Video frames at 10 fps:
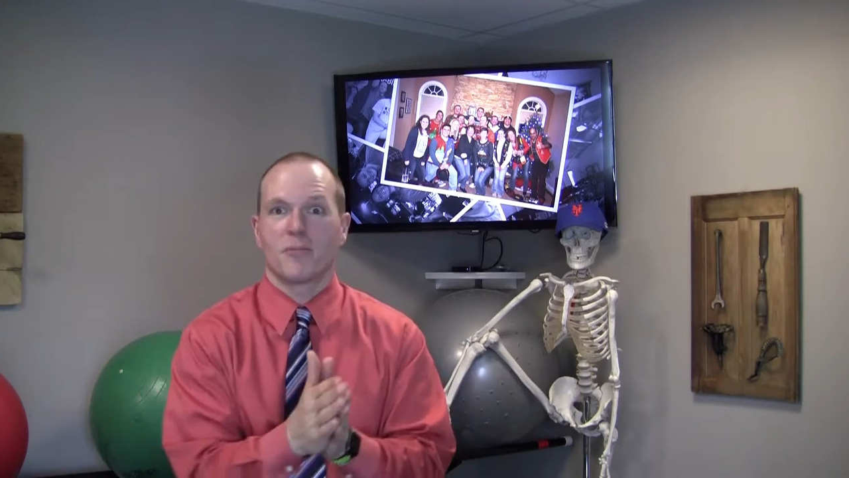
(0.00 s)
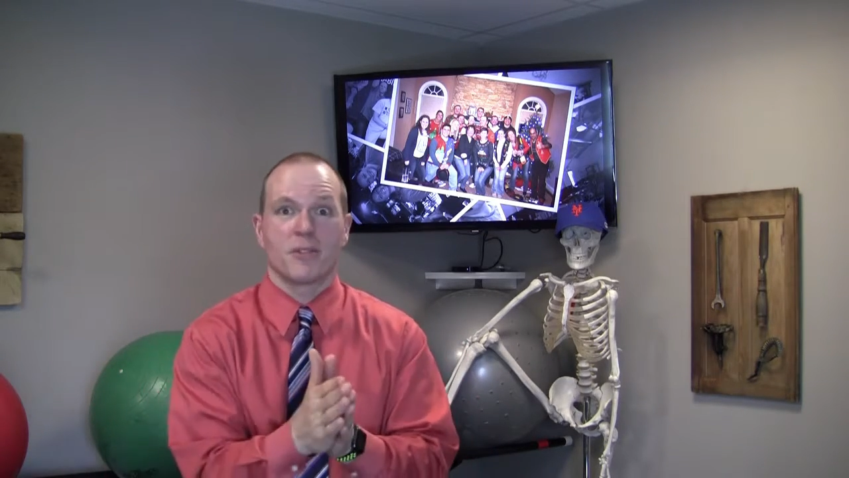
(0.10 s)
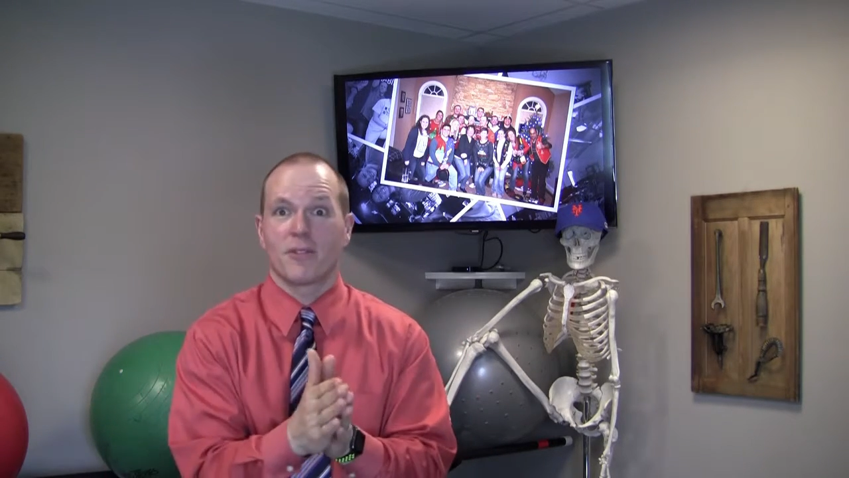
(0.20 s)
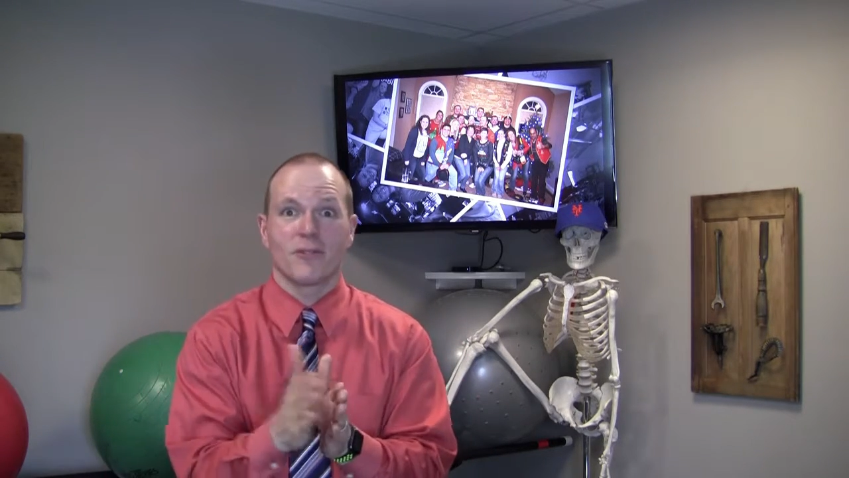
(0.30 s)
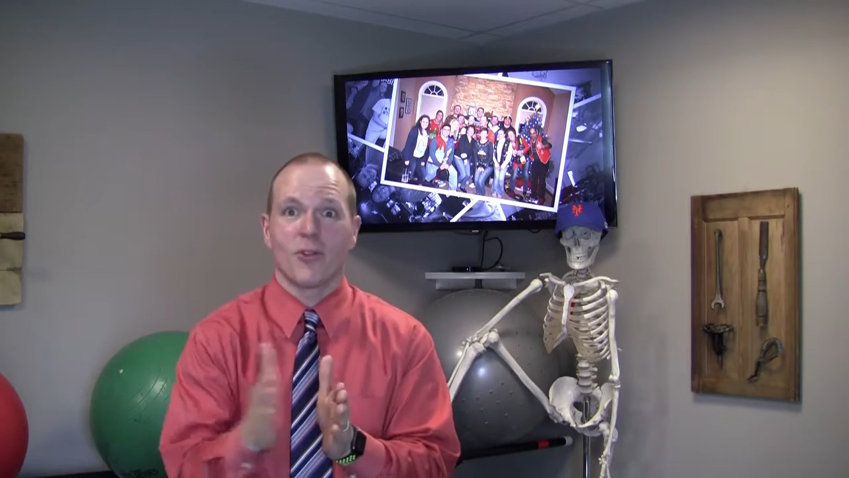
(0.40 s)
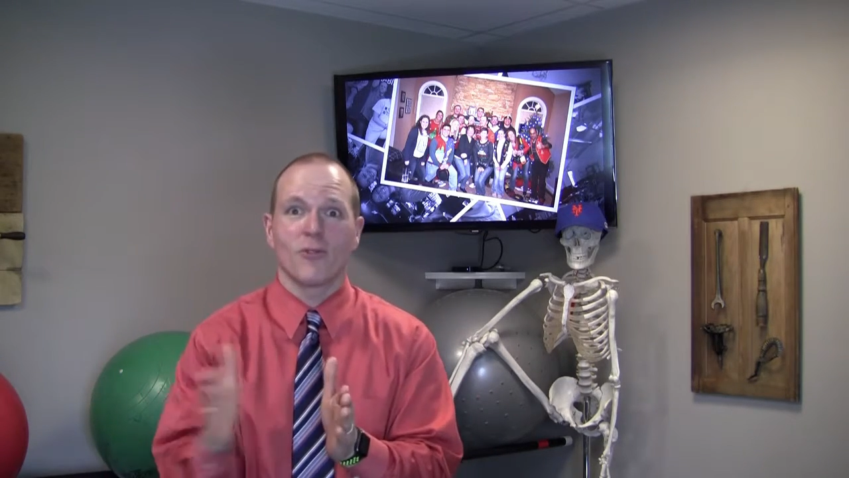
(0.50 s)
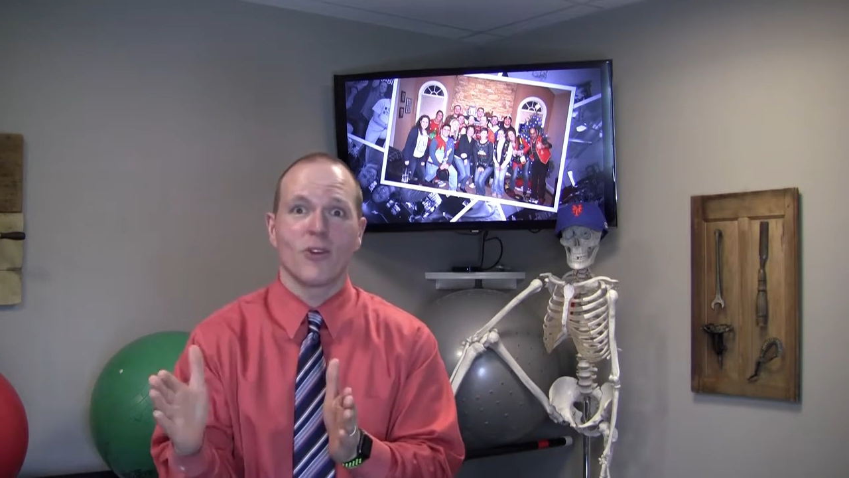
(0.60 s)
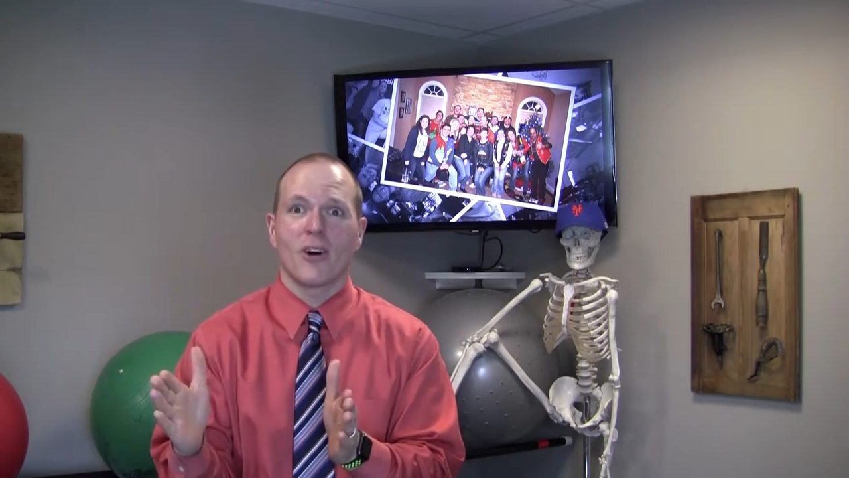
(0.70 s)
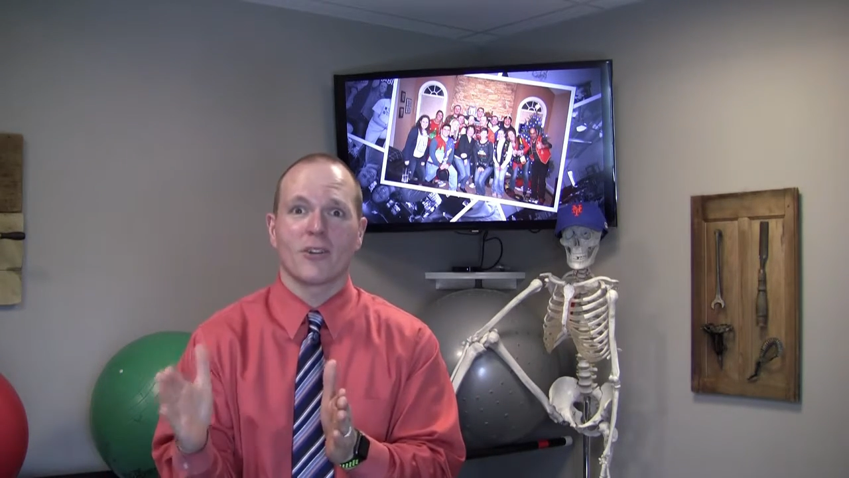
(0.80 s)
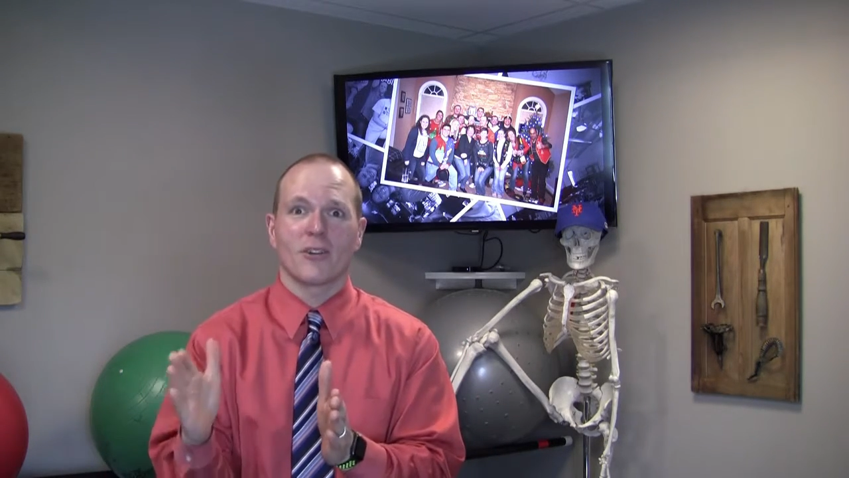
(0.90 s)
when they're no
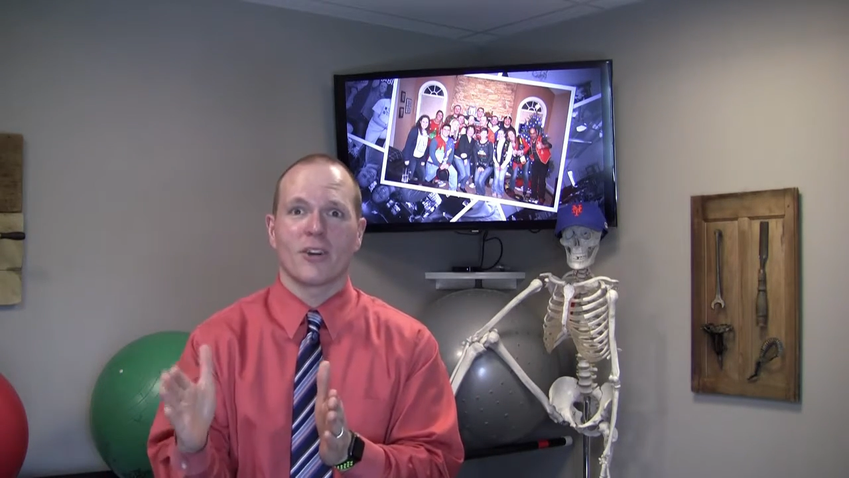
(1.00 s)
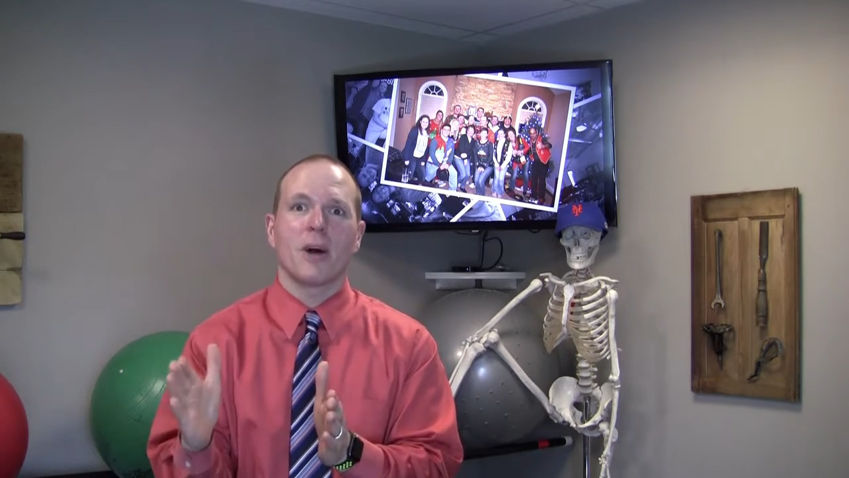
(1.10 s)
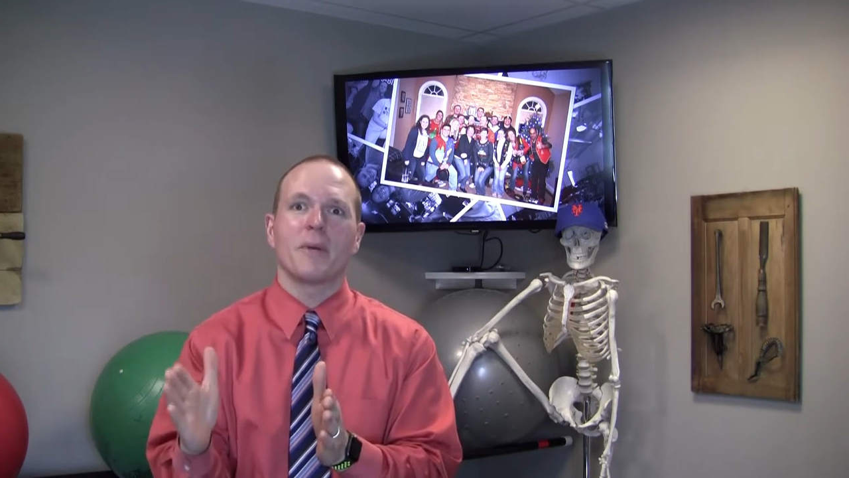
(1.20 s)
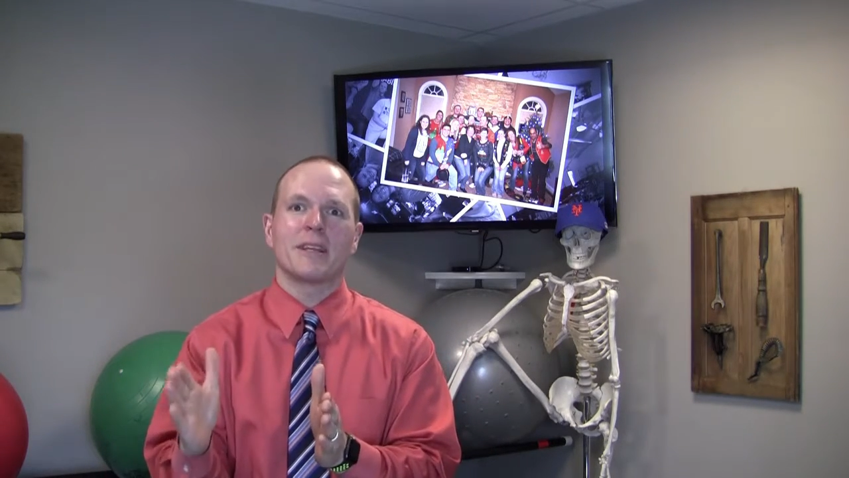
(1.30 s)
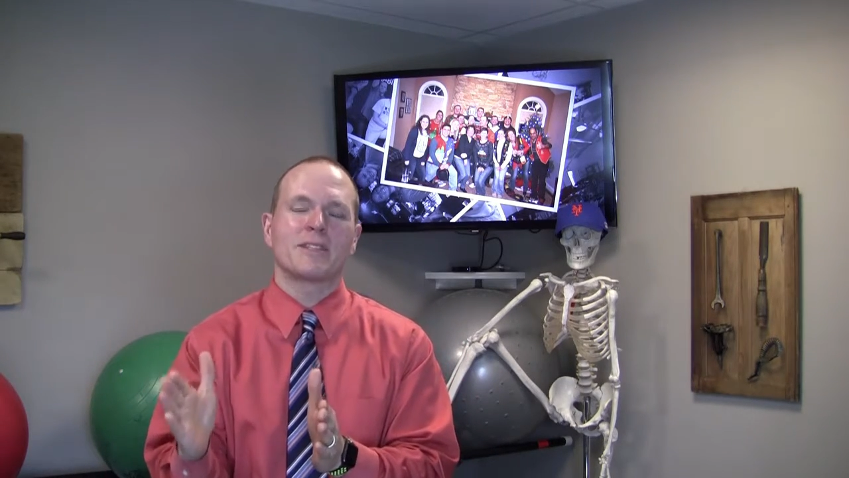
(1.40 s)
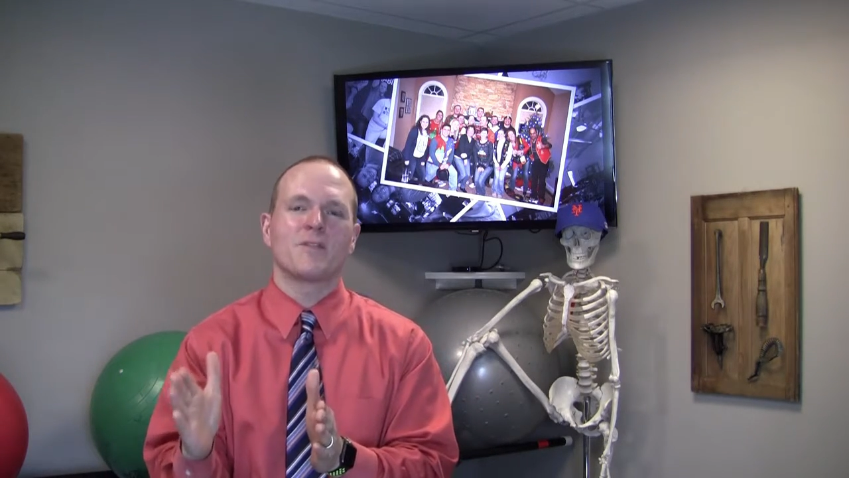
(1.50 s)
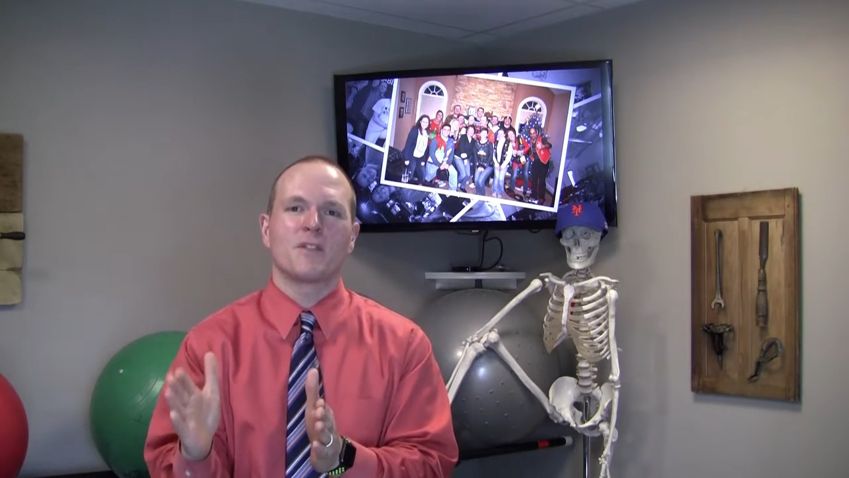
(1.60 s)
longer coming to